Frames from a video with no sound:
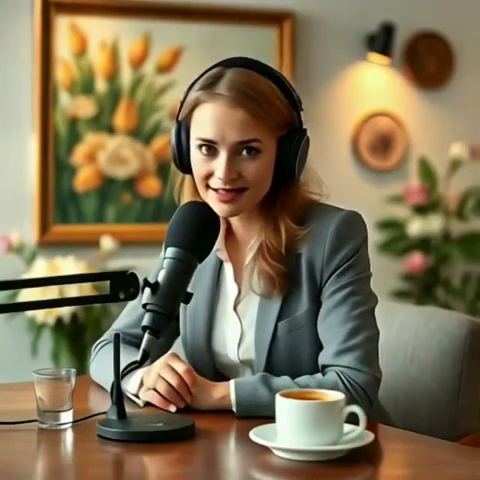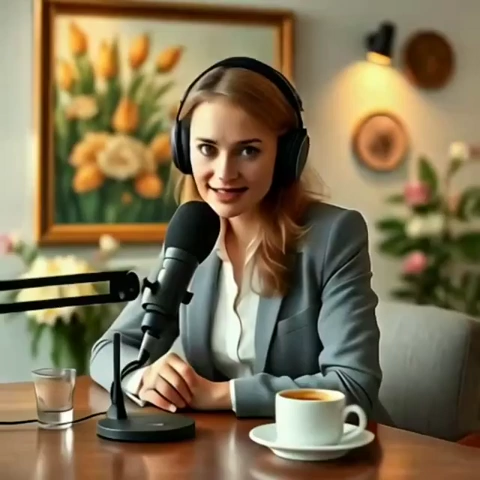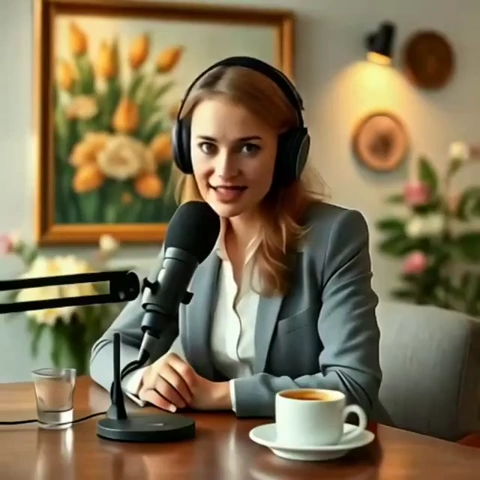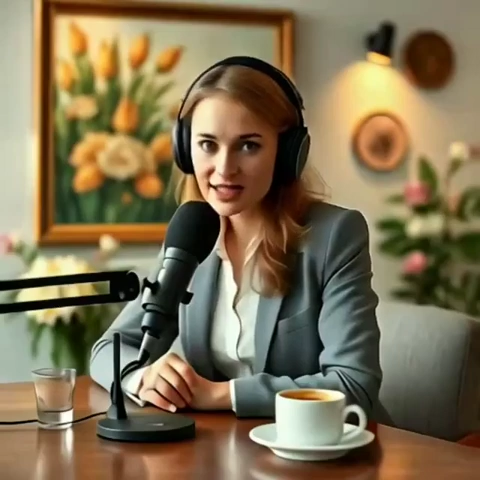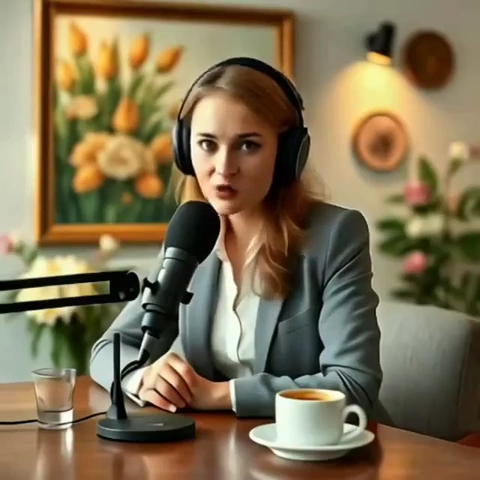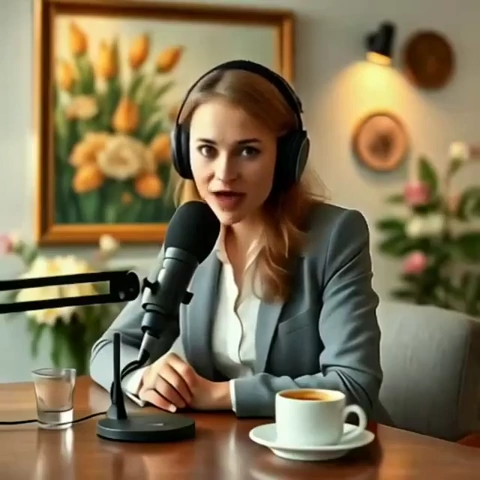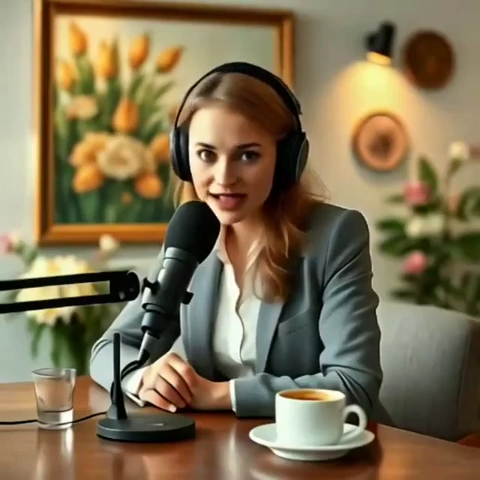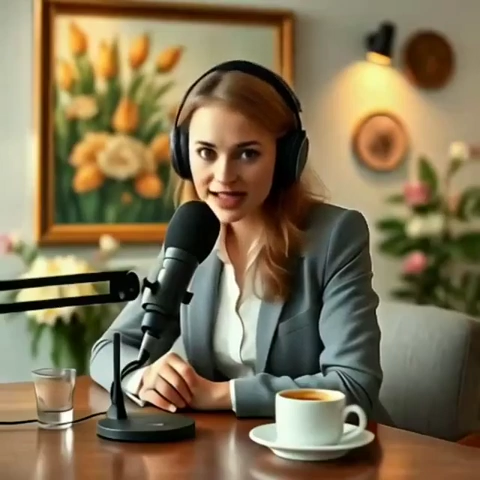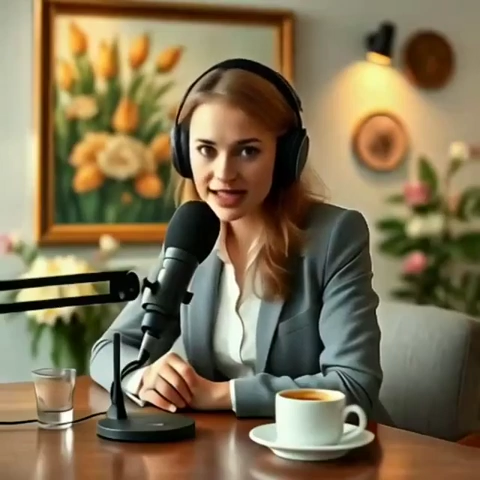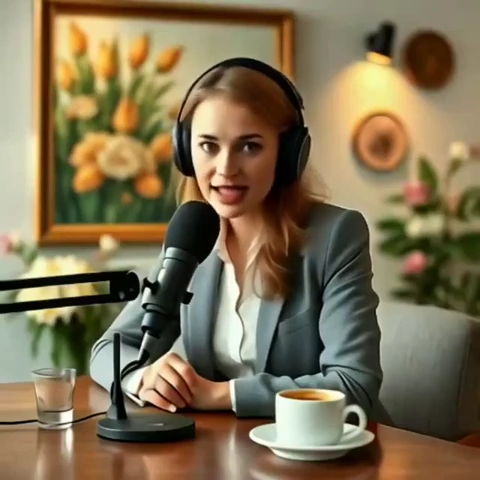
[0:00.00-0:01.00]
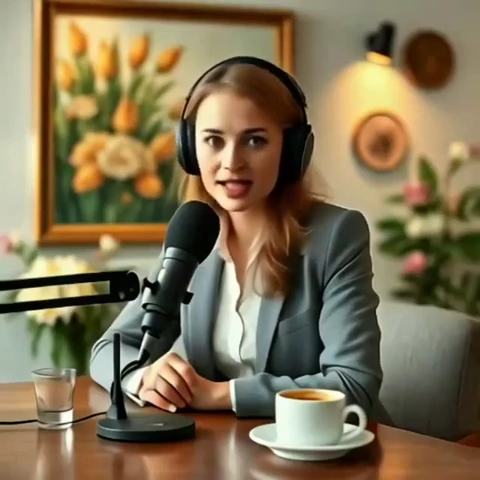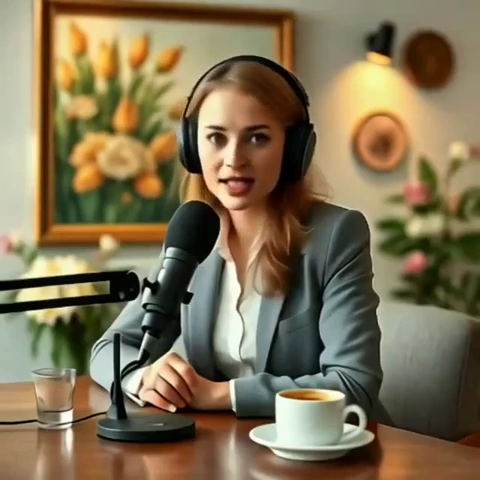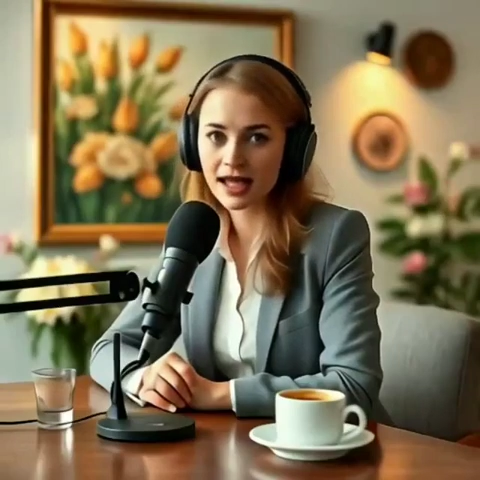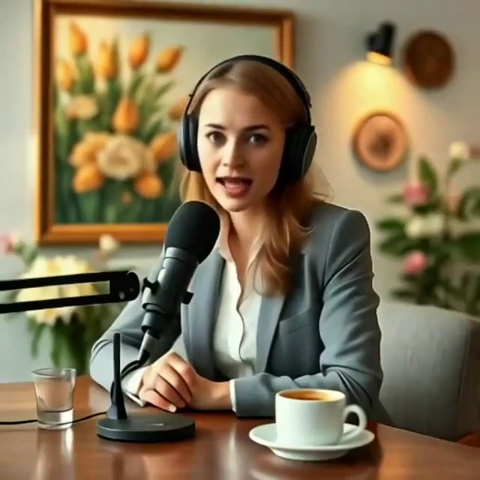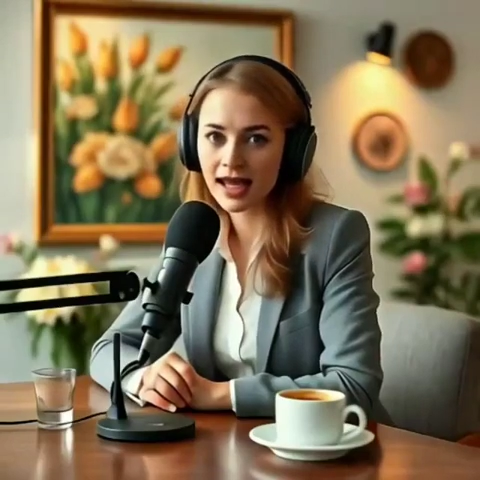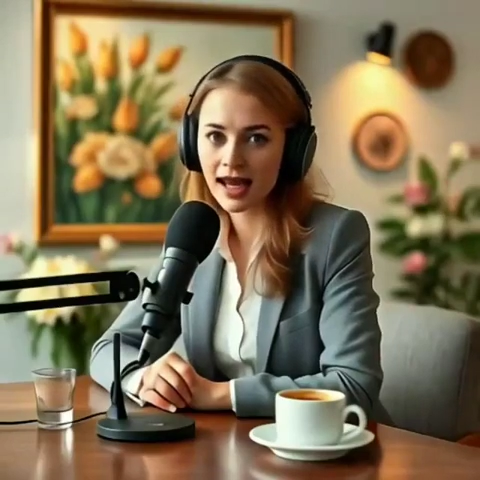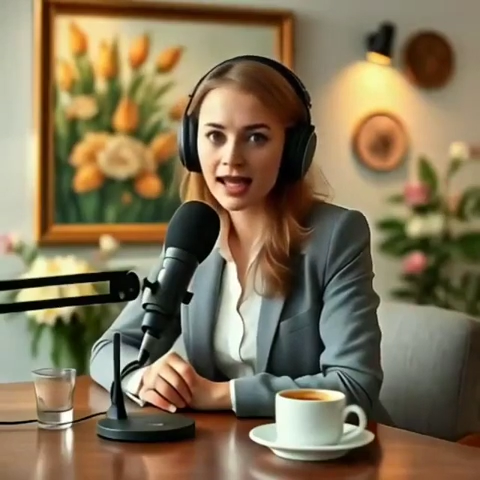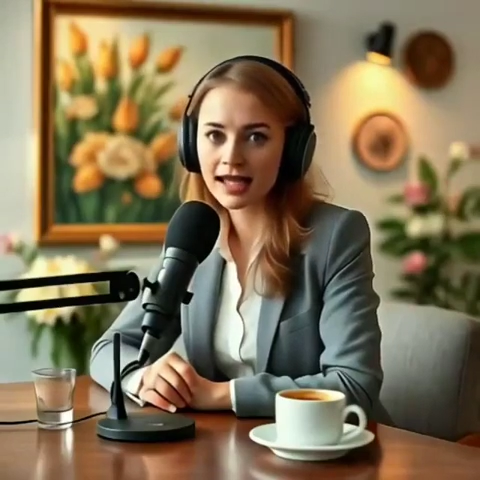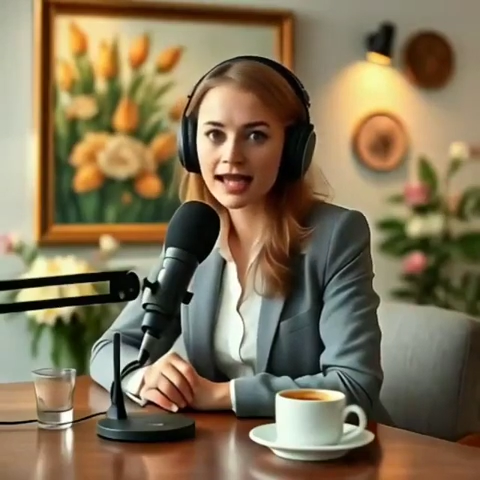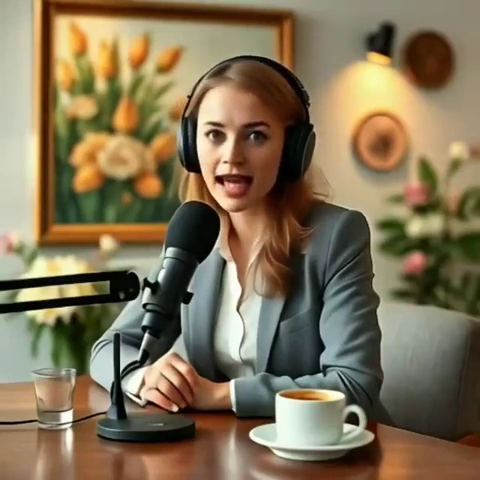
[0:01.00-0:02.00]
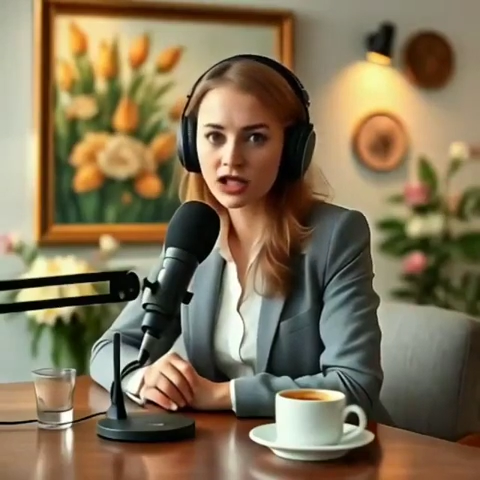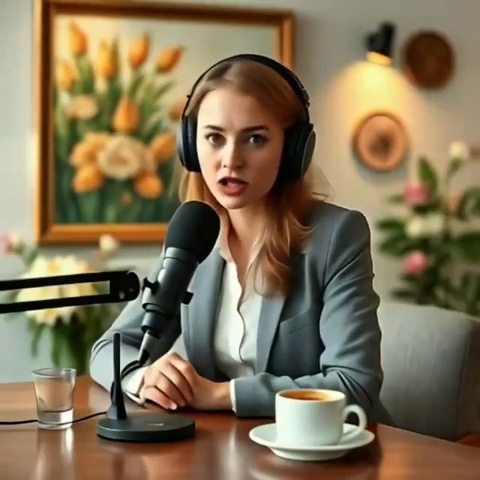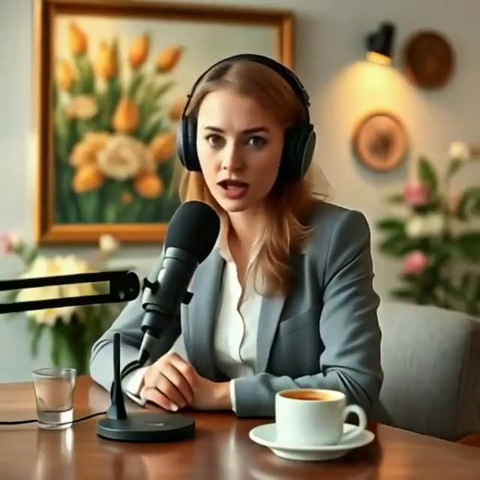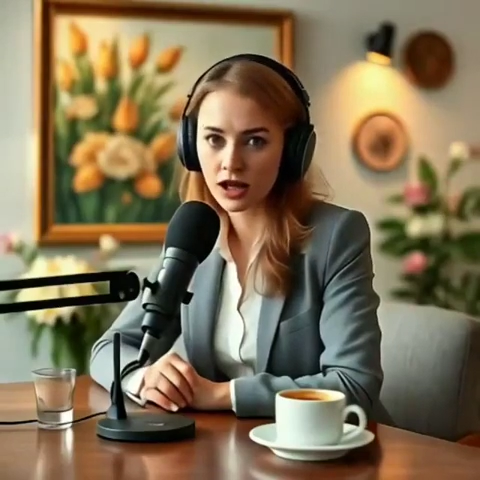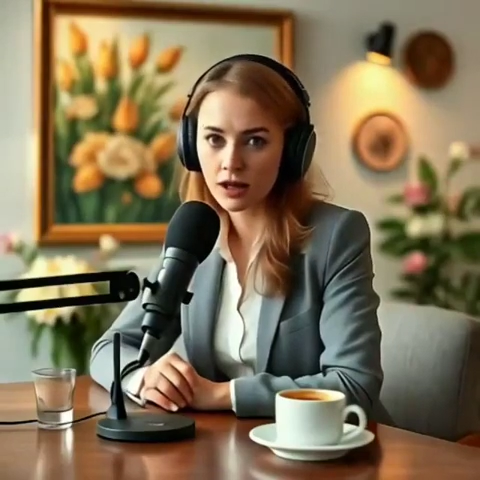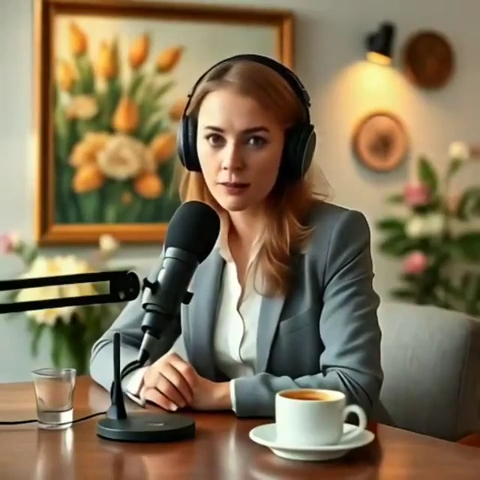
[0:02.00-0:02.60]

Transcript: His writing is clear and engaging,